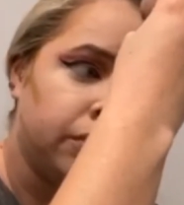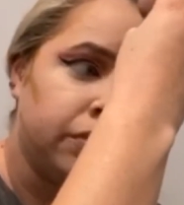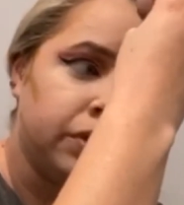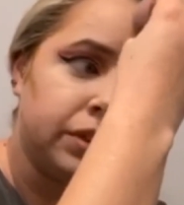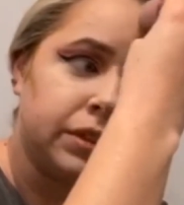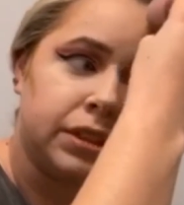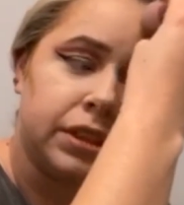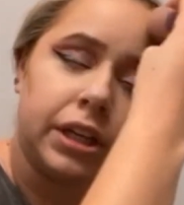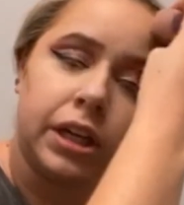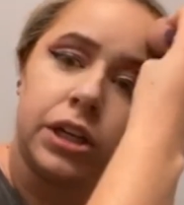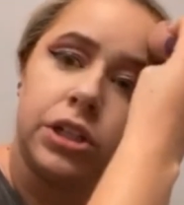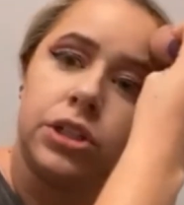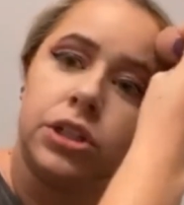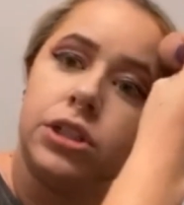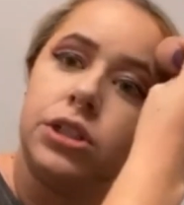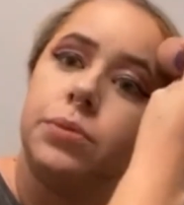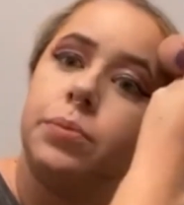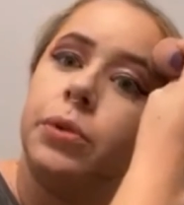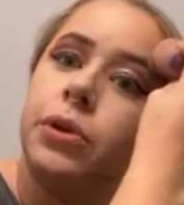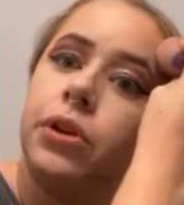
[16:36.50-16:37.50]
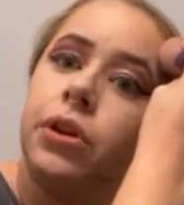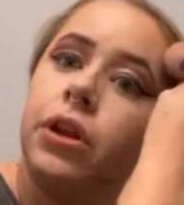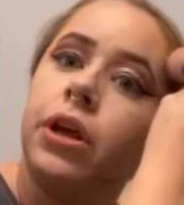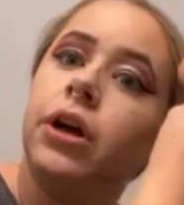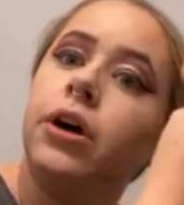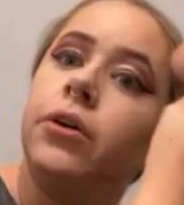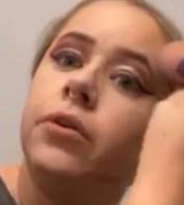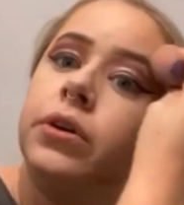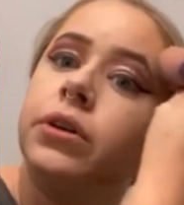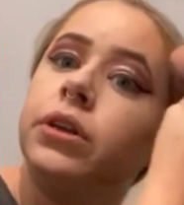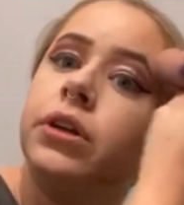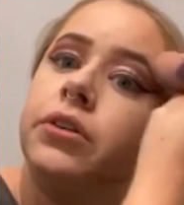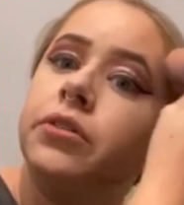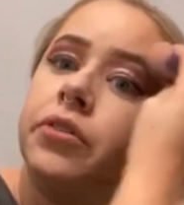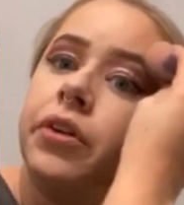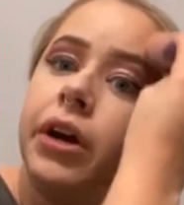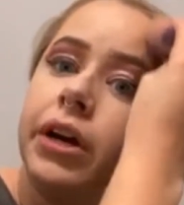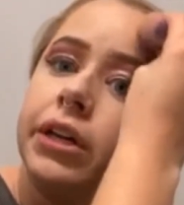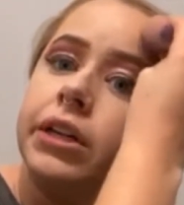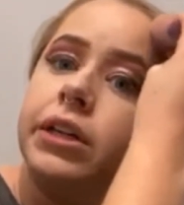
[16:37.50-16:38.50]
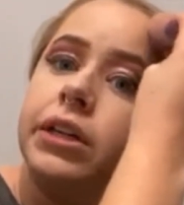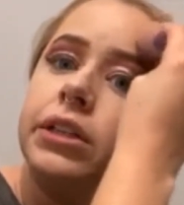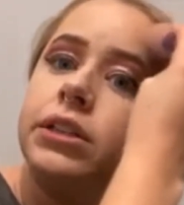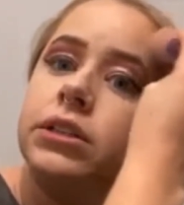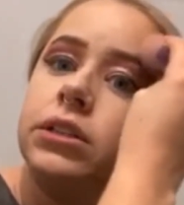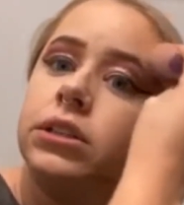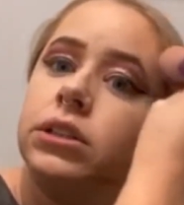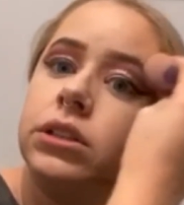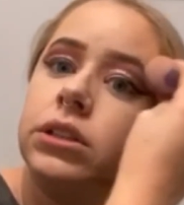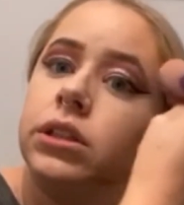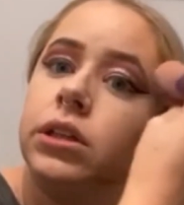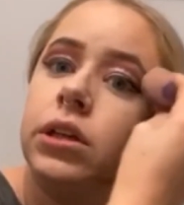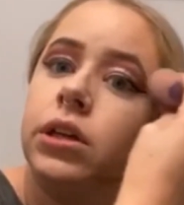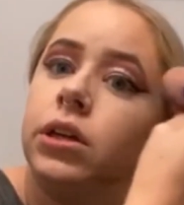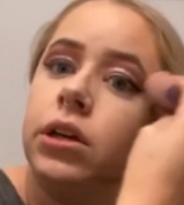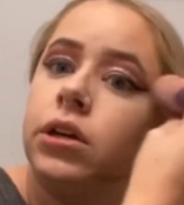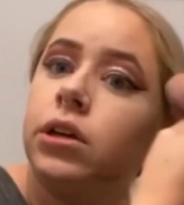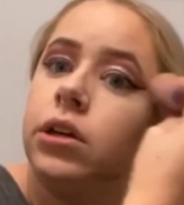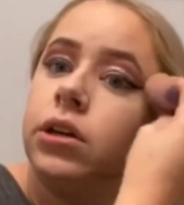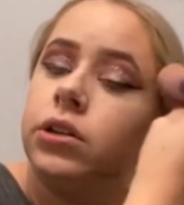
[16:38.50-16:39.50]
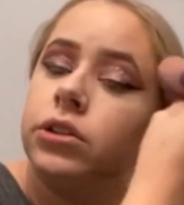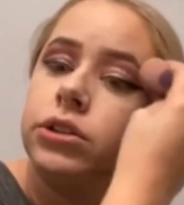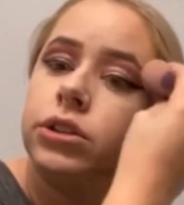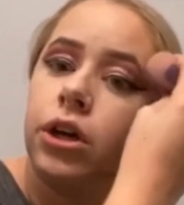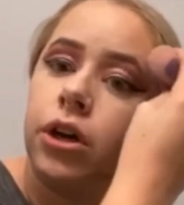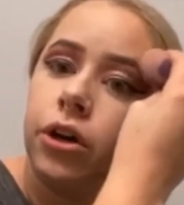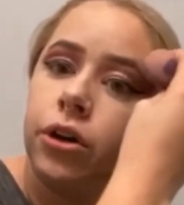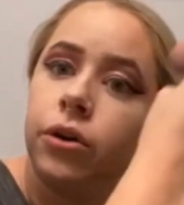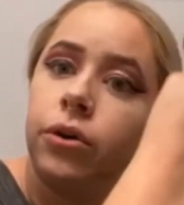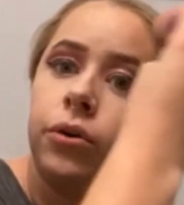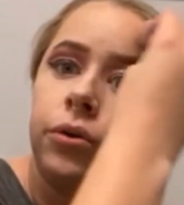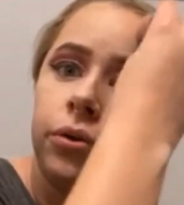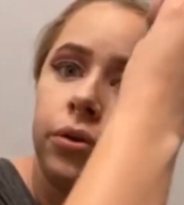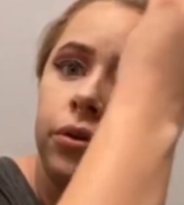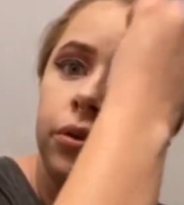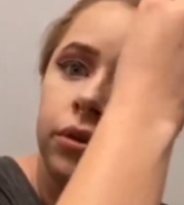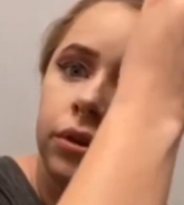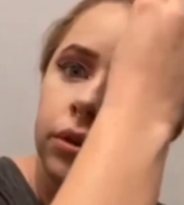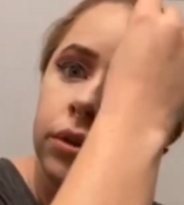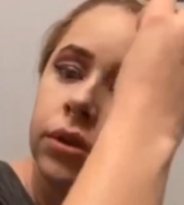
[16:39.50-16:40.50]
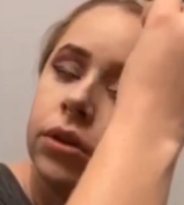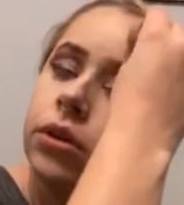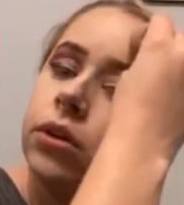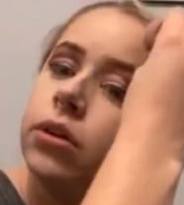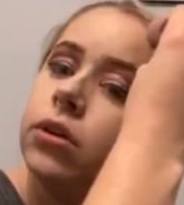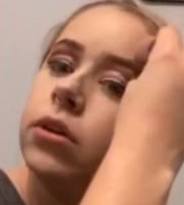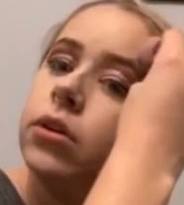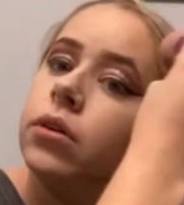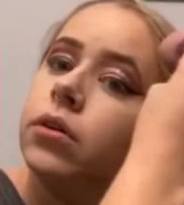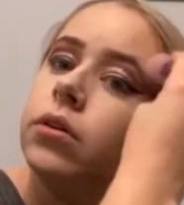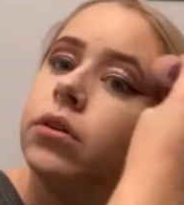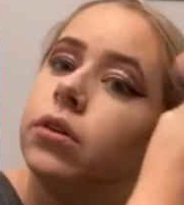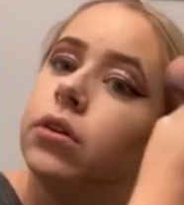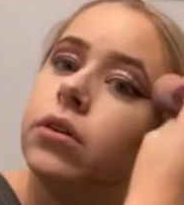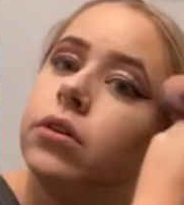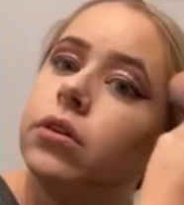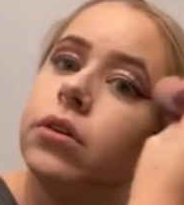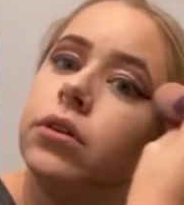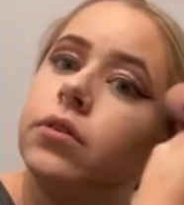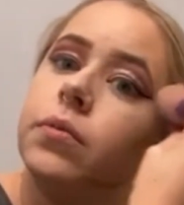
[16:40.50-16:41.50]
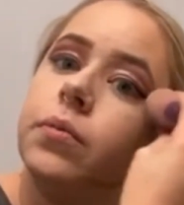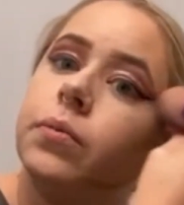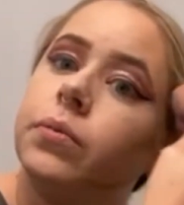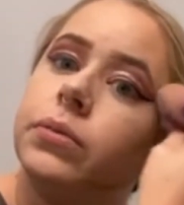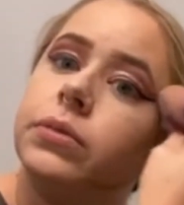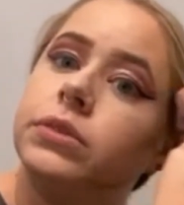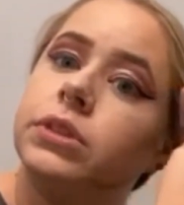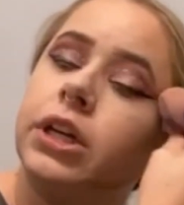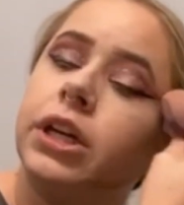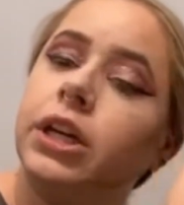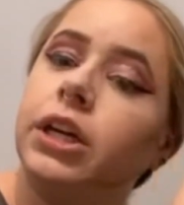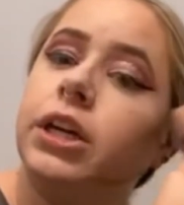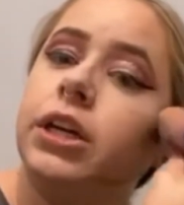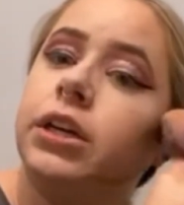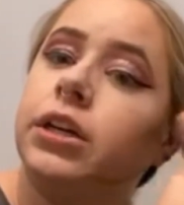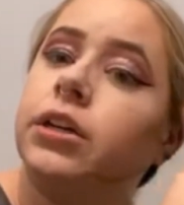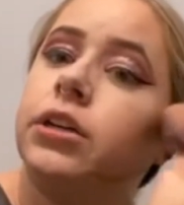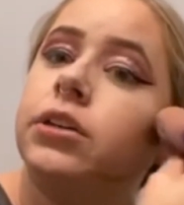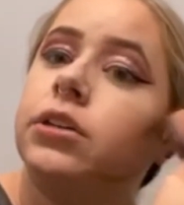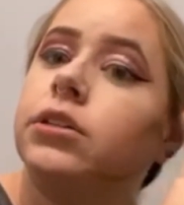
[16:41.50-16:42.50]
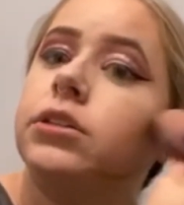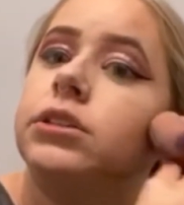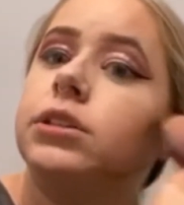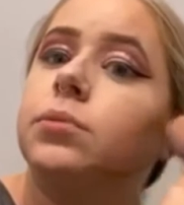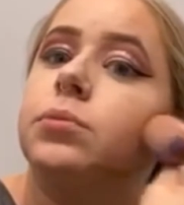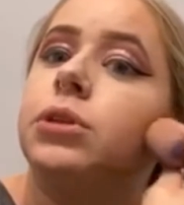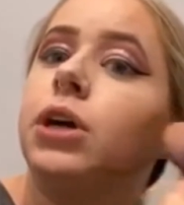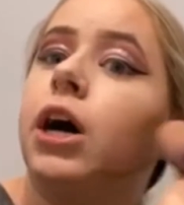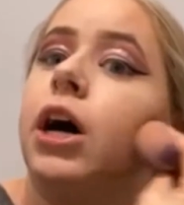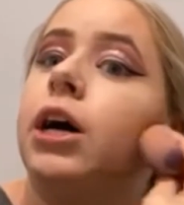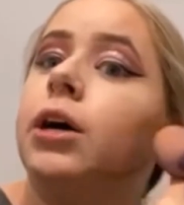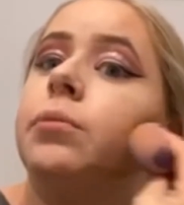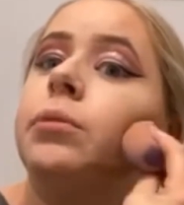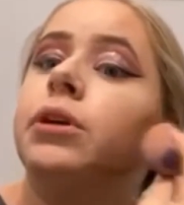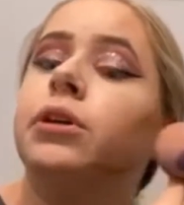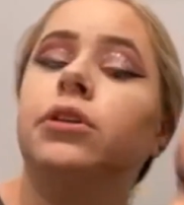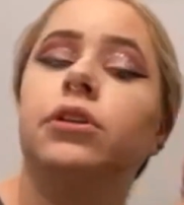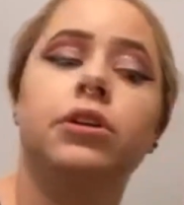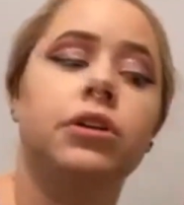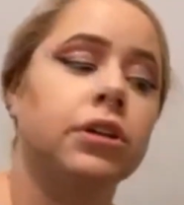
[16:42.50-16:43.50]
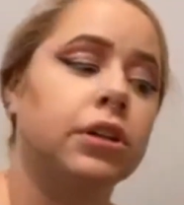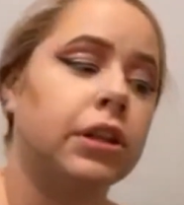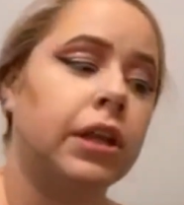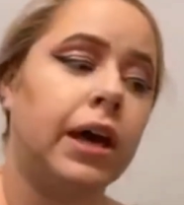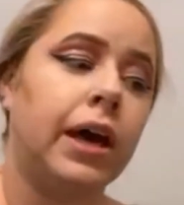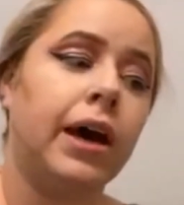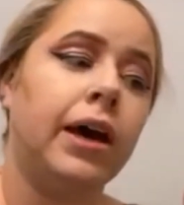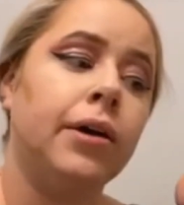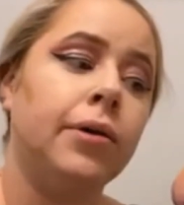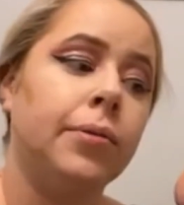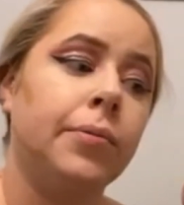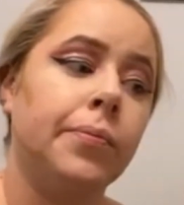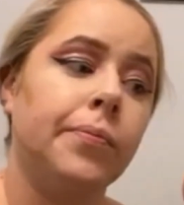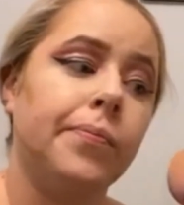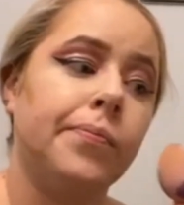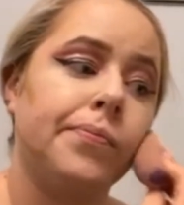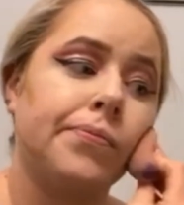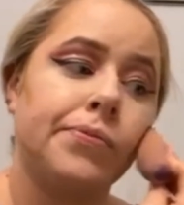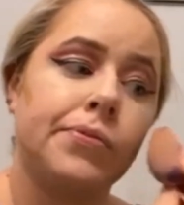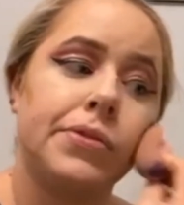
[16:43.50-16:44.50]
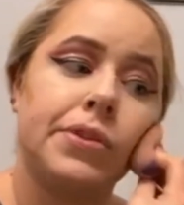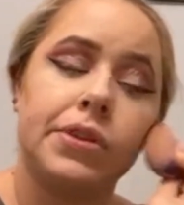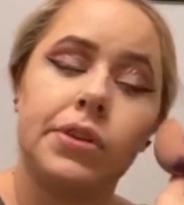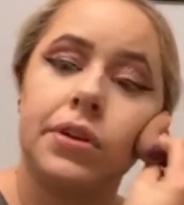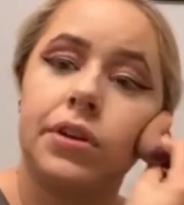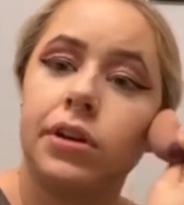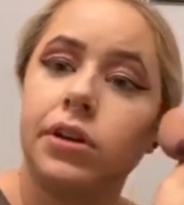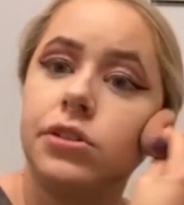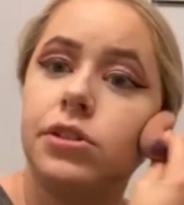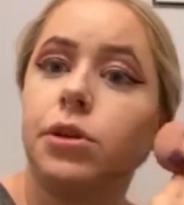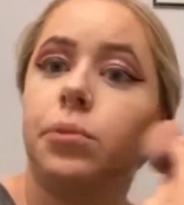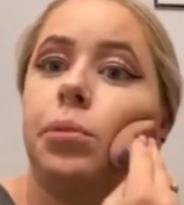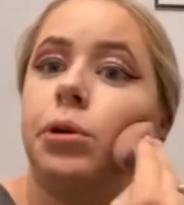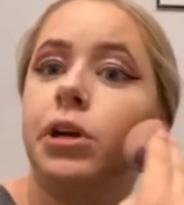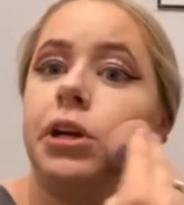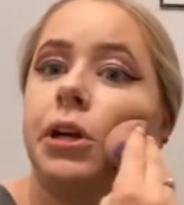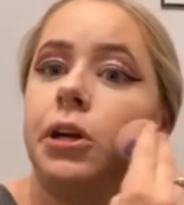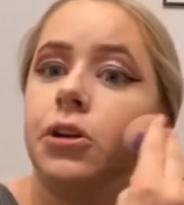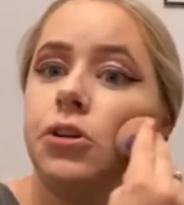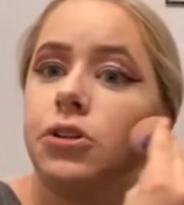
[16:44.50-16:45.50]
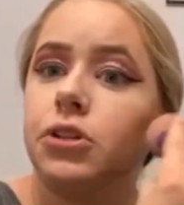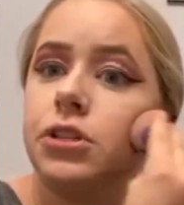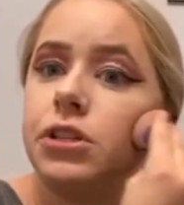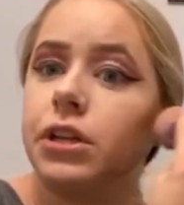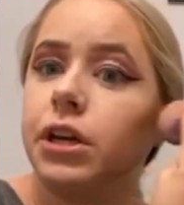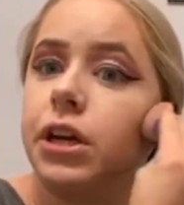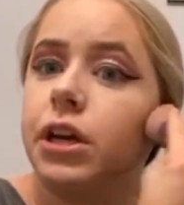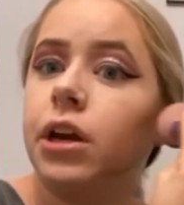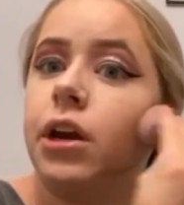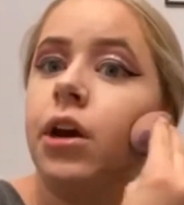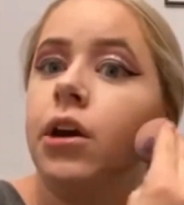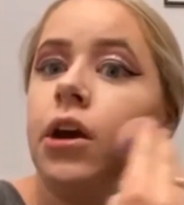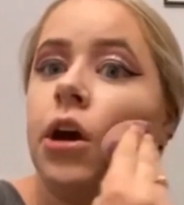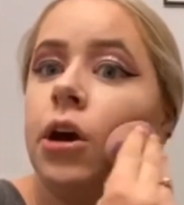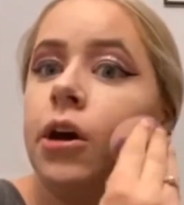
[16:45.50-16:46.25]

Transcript: investigations below and their findings. So take some time and look at that, because they're pretty interesting.